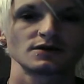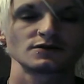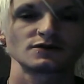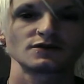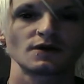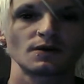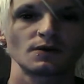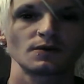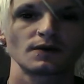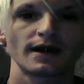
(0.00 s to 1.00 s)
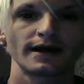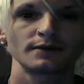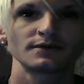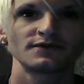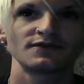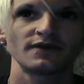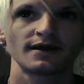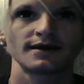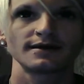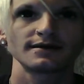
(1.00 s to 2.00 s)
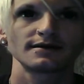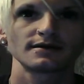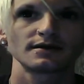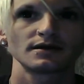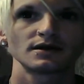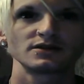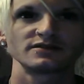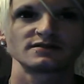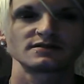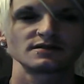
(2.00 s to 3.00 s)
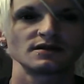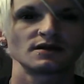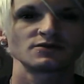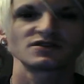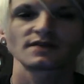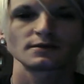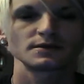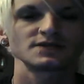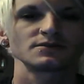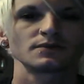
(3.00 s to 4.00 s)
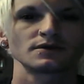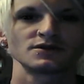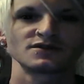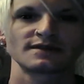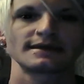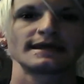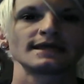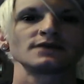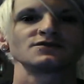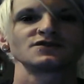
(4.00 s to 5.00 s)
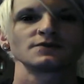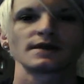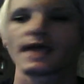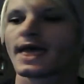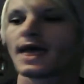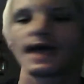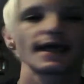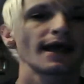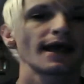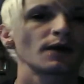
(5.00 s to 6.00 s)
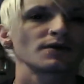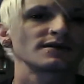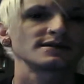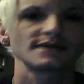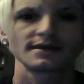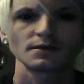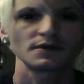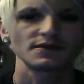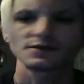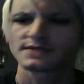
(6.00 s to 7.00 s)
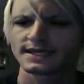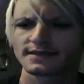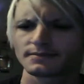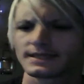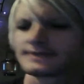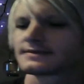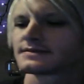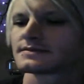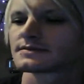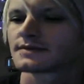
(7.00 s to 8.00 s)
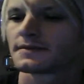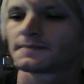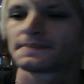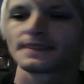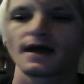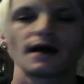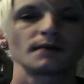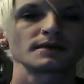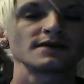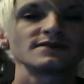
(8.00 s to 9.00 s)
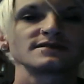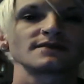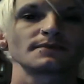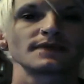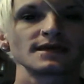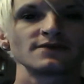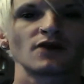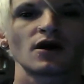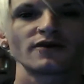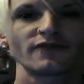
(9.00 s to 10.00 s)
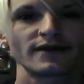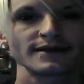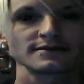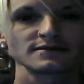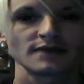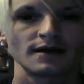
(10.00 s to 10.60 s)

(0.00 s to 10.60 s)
So I would say just, you know, just like the Ouija board, just like getting used to it. Hang out with it, take it with you, take it places. Um, give it something, give it offerings.